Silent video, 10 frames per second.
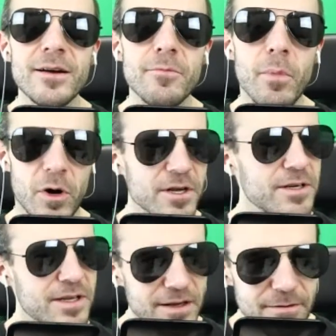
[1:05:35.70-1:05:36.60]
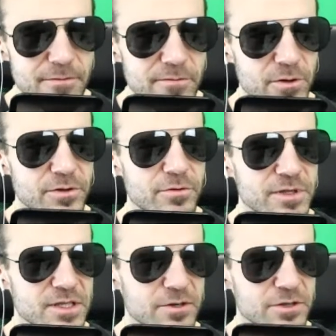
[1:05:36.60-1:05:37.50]
marketing for your
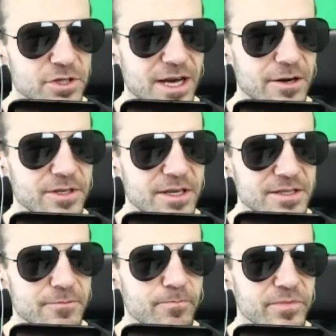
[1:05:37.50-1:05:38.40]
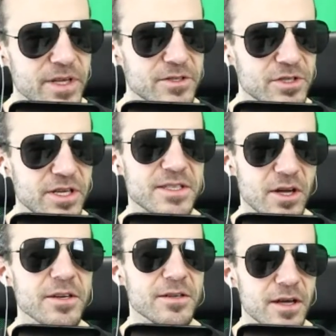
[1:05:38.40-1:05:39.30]
research nowadays. It's
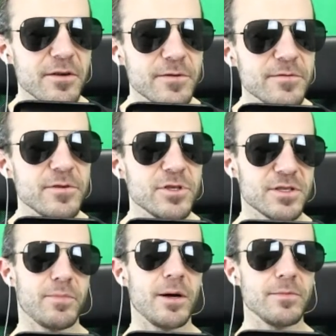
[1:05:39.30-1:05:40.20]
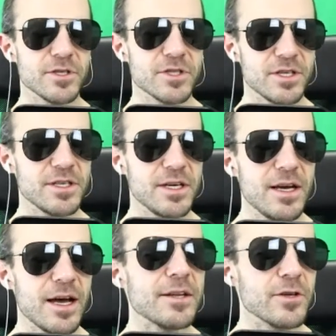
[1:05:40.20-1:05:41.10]
not enough if you just publish it
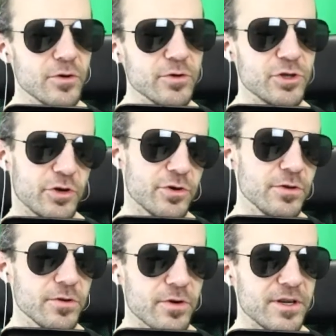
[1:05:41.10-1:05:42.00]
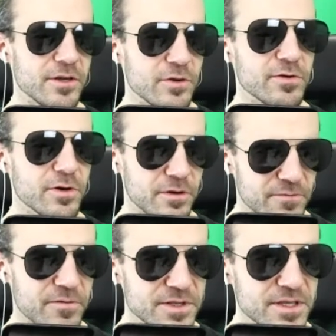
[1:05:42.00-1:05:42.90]
at a good journal or at a good
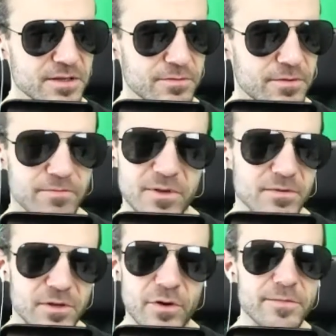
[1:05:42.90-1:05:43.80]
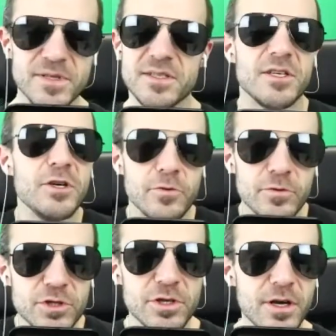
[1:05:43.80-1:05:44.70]
conference. NeurIPS is
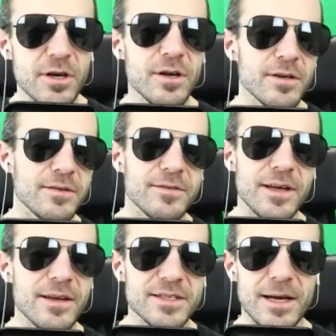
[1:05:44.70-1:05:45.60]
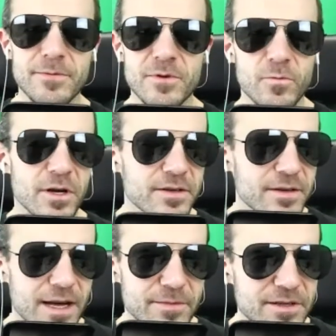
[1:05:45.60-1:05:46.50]
huge. They accept
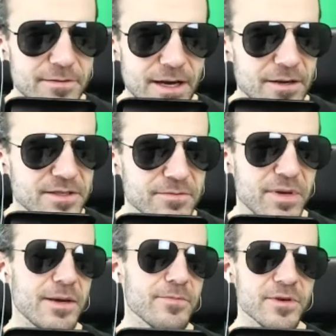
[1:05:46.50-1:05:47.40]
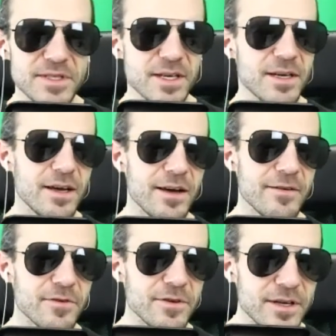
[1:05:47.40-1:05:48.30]
how many thousand papers
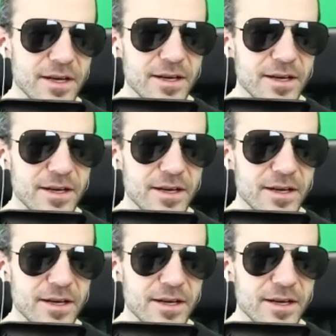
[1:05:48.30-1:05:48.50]
every